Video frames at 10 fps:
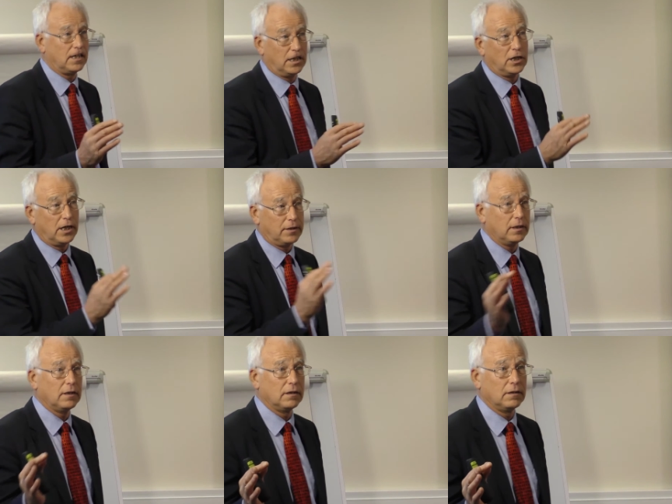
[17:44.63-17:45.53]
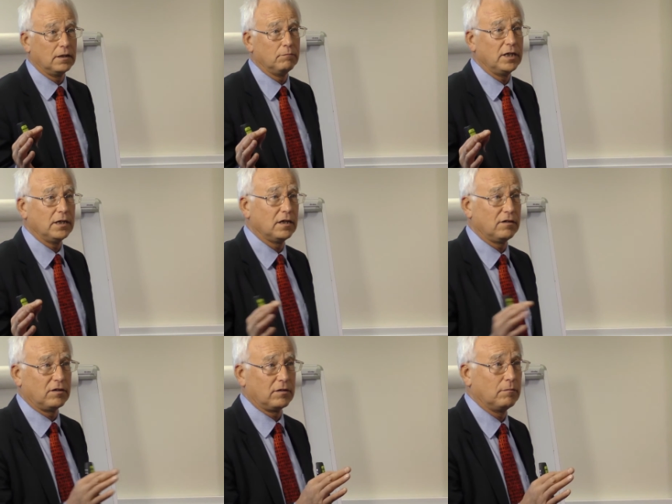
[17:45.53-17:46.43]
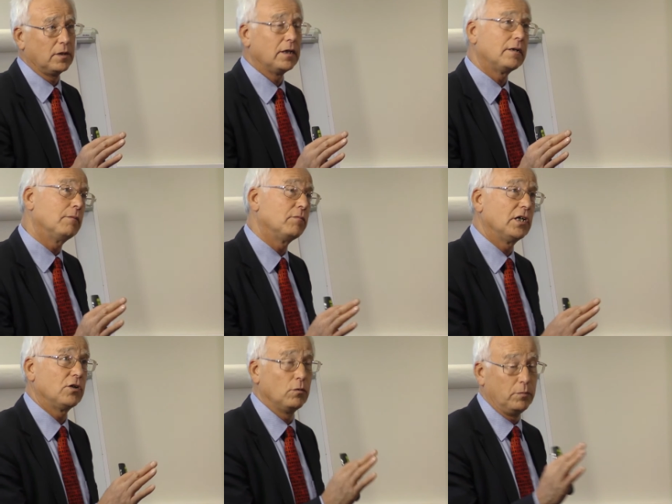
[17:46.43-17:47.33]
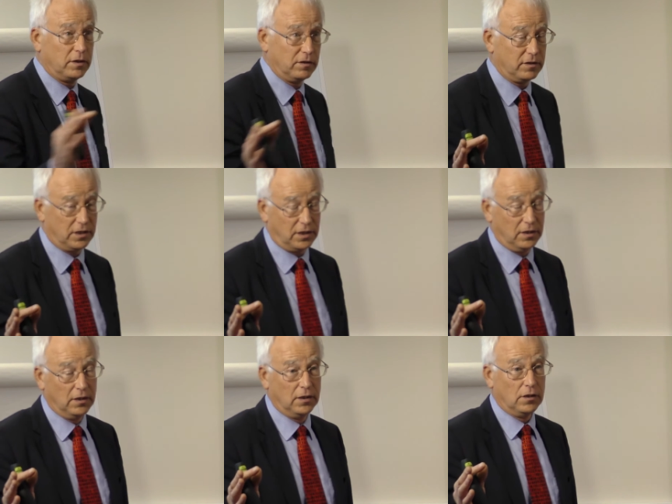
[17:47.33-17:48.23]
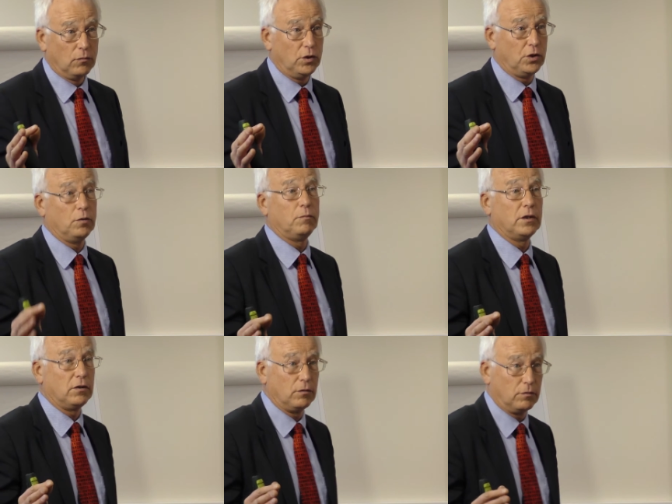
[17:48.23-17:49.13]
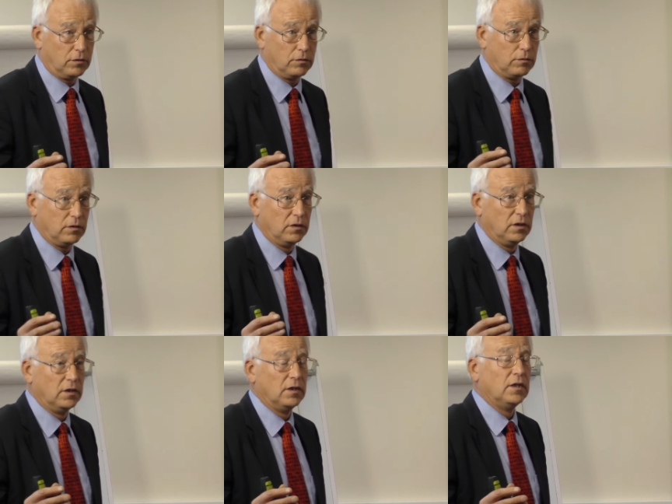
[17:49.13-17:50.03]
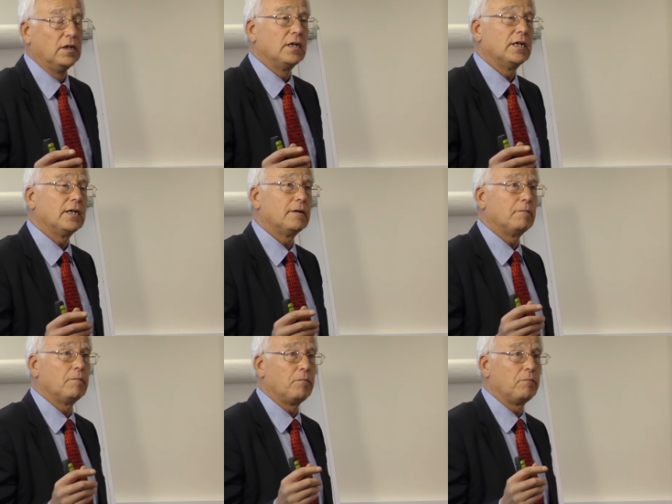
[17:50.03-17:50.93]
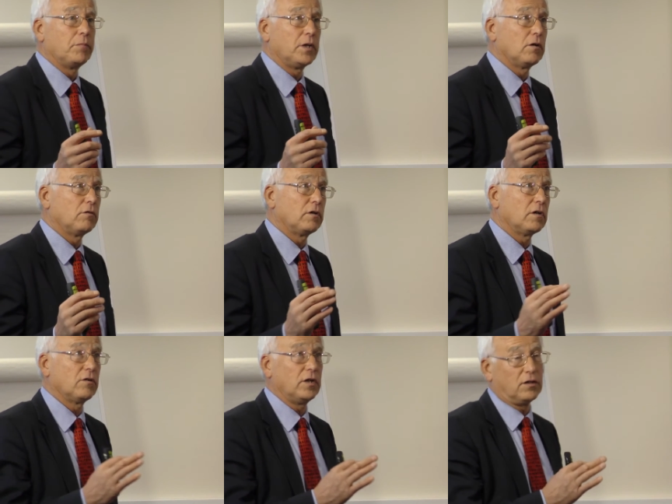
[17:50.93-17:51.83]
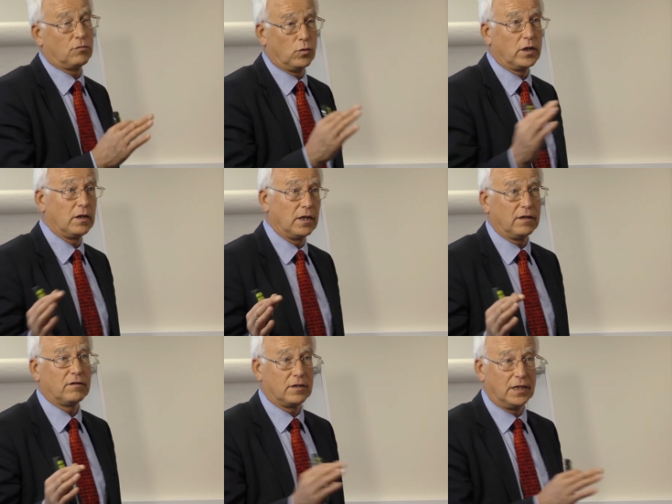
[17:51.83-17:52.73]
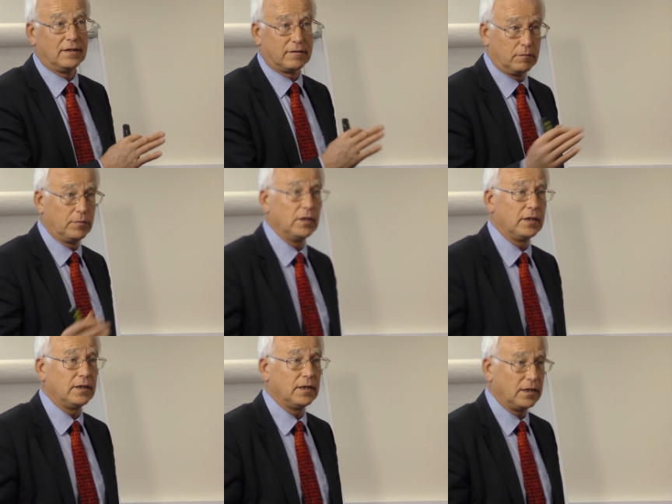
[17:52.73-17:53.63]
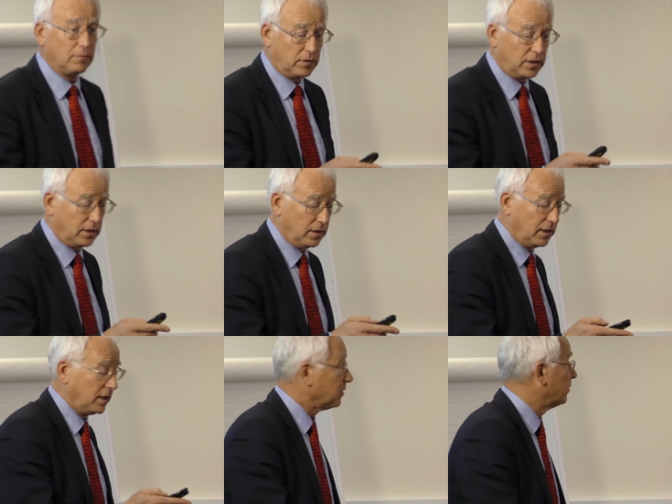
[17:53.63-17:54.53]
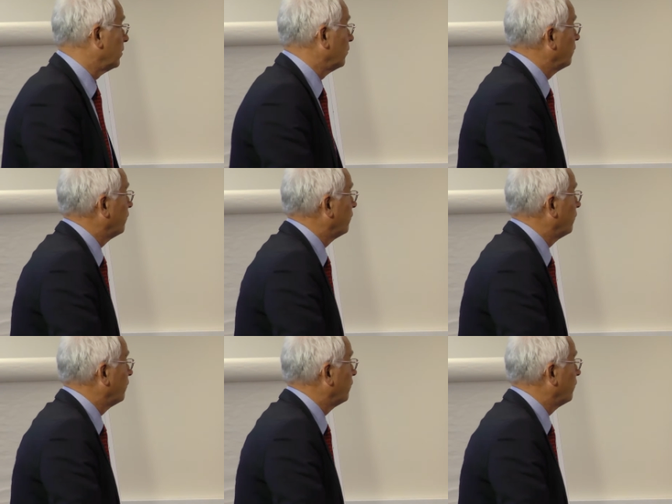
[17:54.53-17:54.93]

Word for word: I, I think in, in many cases my temptation would be to say we should be in Eurozone um, because it creates one less instability in my external